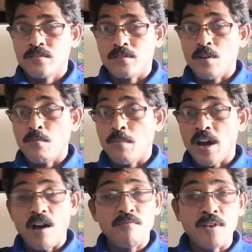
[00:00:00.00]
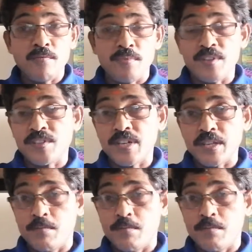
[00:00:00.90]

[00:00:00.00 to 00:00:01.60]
So now my half life finished already.